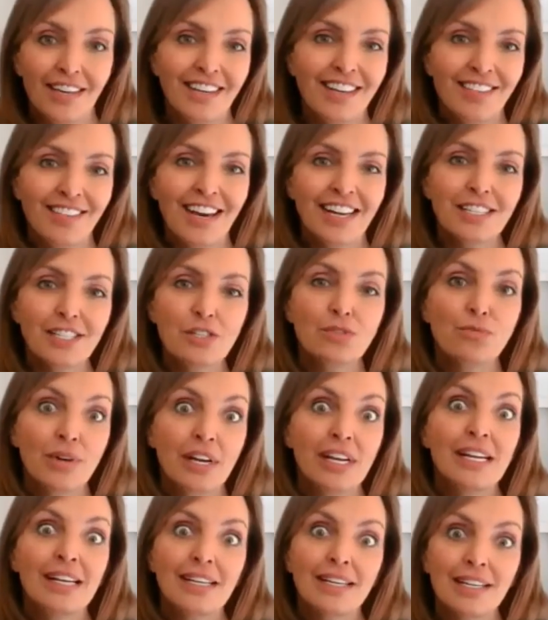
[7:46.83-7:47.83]
And that's
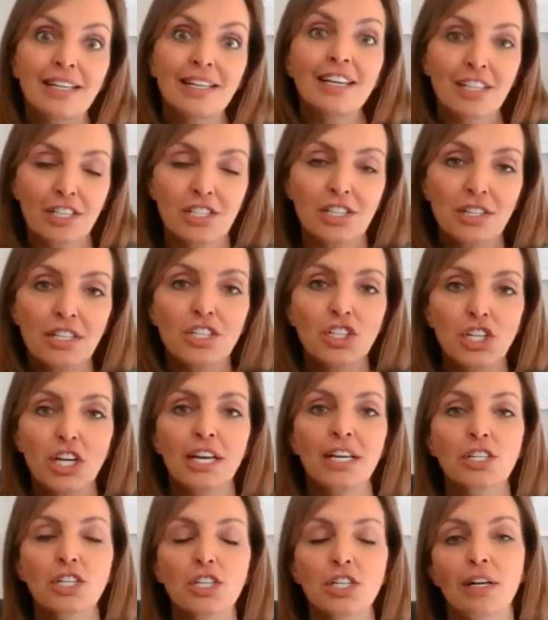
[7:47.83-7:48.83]
really to the
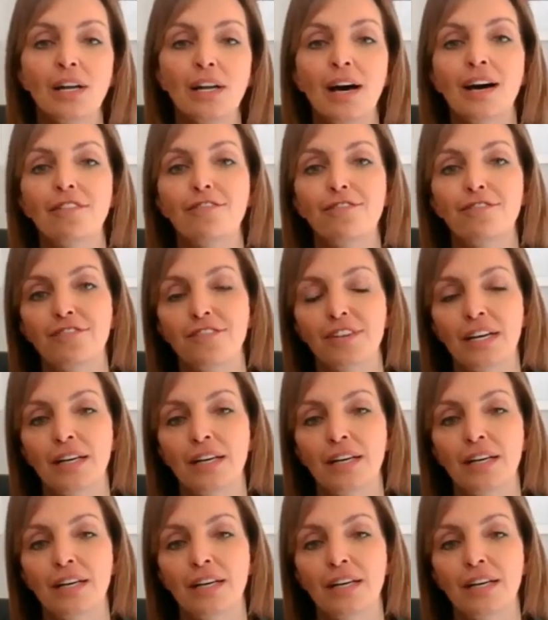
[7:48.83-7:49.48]
Change Your Life